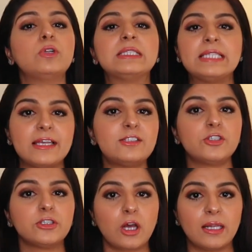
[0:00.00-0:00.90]
will
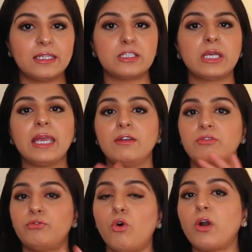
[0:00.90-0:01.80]
test your knowledge in
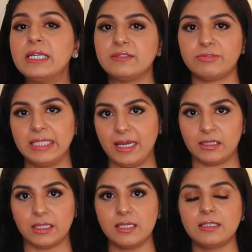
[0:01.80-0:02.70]
4 different
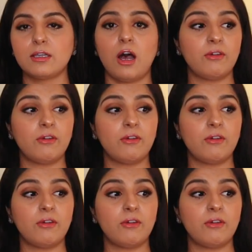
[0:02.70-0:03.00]
areas,